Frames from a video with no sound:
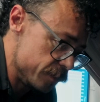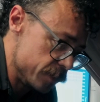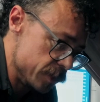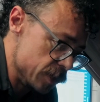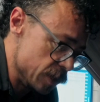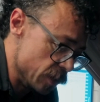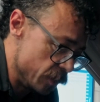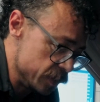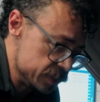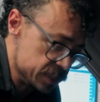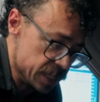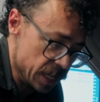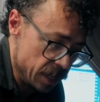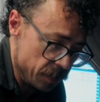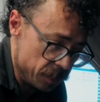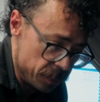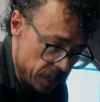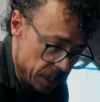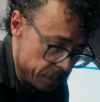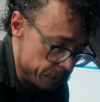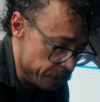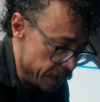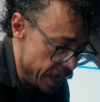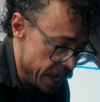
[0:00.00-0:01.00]
You always got to
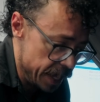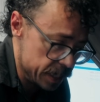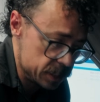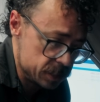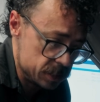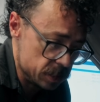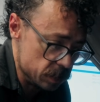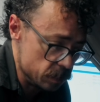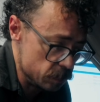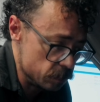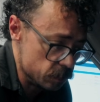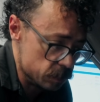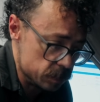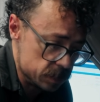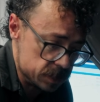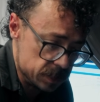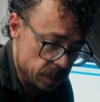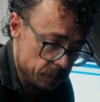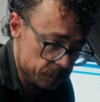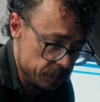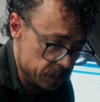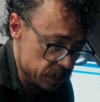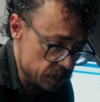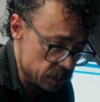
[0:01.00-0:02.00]
think back to
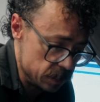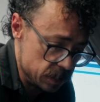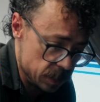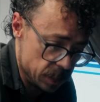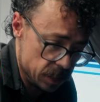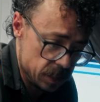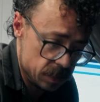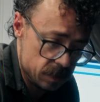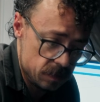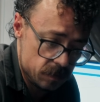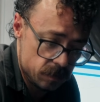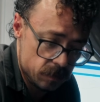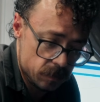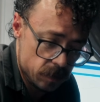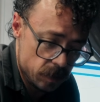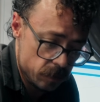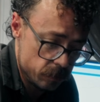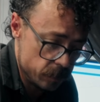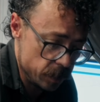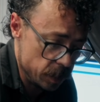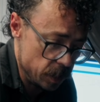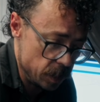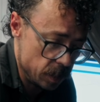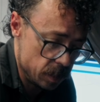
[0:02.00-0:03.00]
something you did,
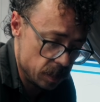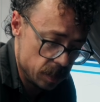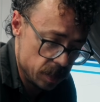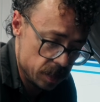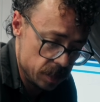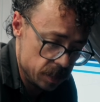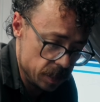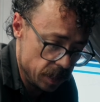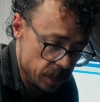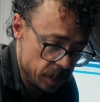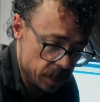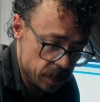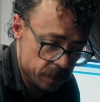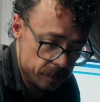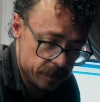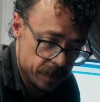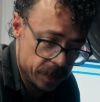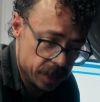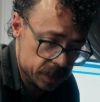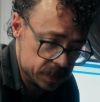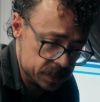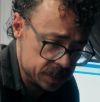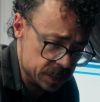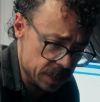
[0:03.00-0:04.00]
what we could have done,
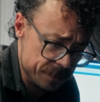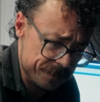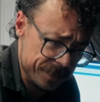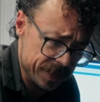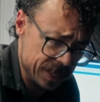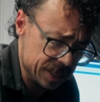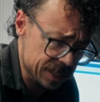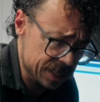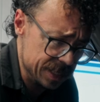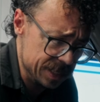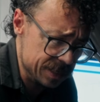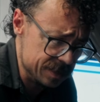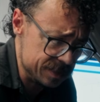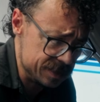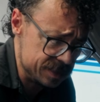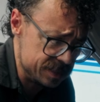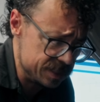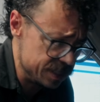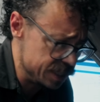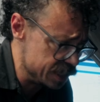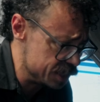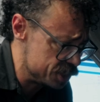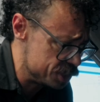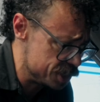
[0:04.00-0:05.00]
but typically you'd
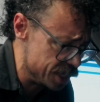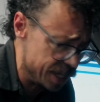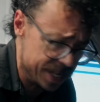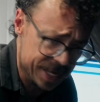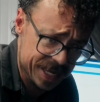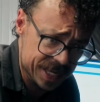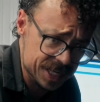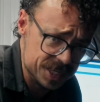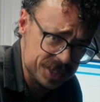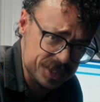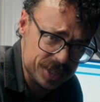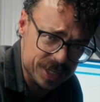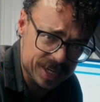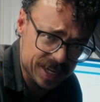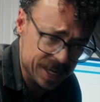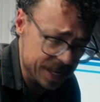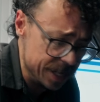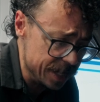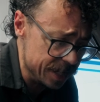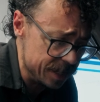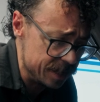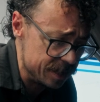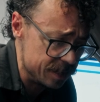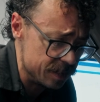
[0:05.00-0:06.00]
see a check engine
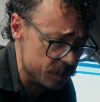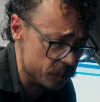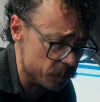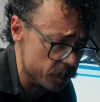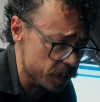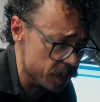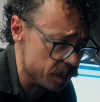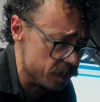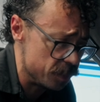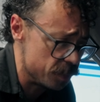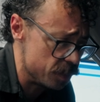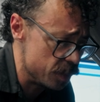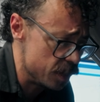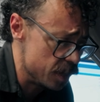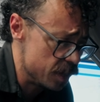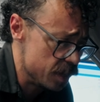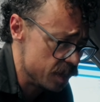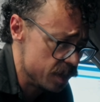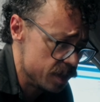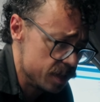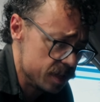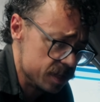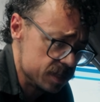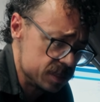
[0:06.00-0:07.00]
light with
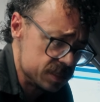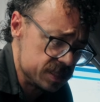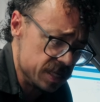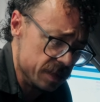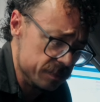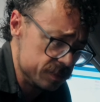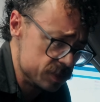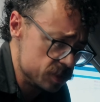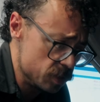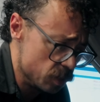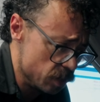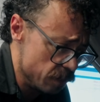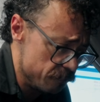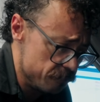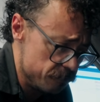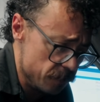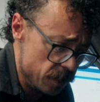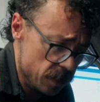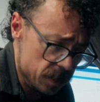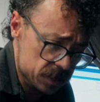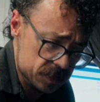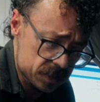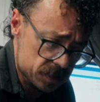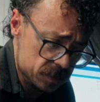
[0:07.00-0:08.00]
some sort of
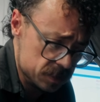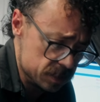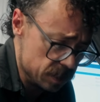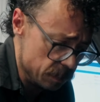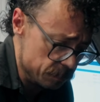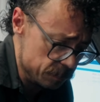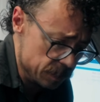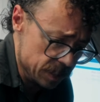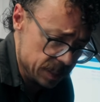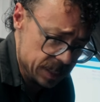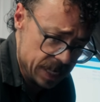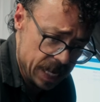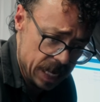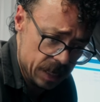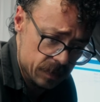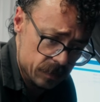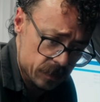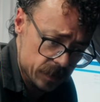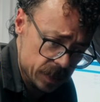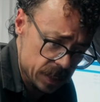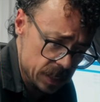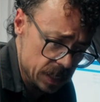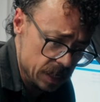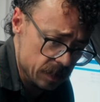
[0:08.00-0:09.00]
fault or something not
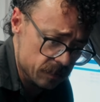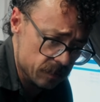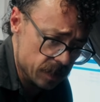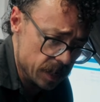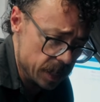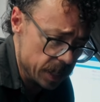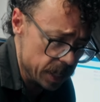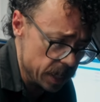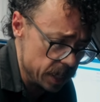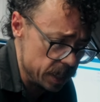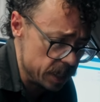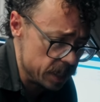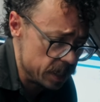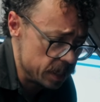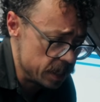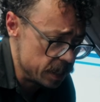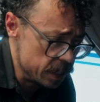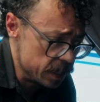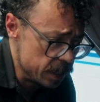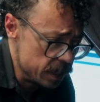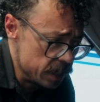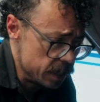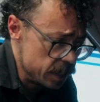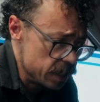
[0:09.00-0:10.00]
reading right.
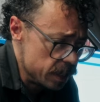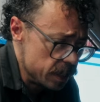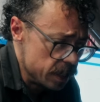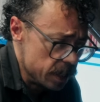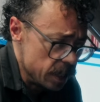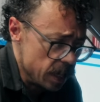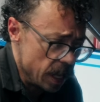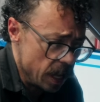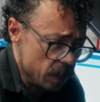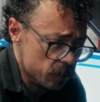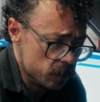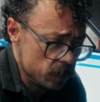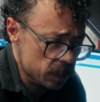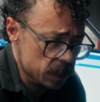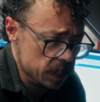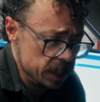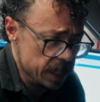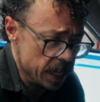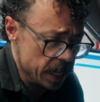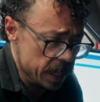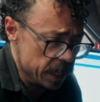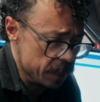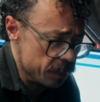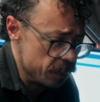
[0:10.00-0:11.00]
I really
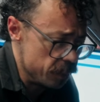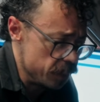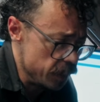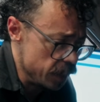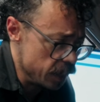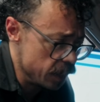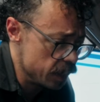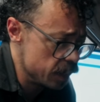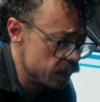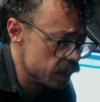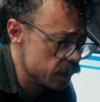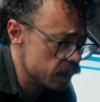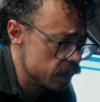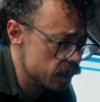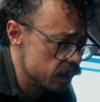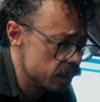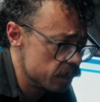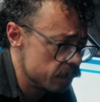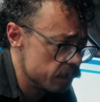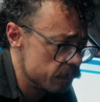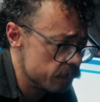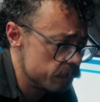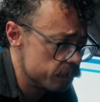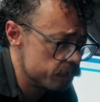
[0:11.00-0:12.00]
got to think
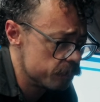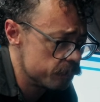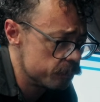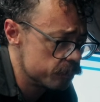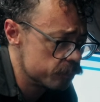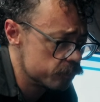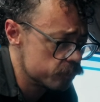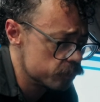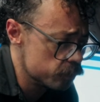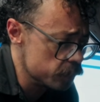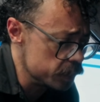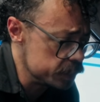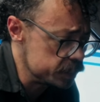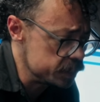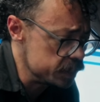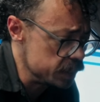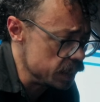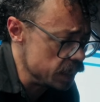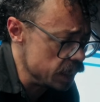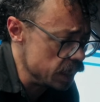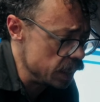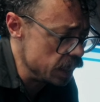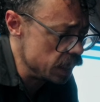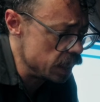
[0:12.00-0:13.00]

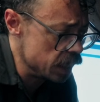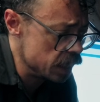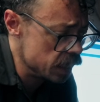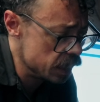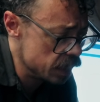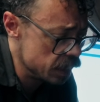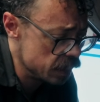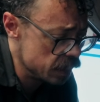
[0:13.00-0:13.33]
pretty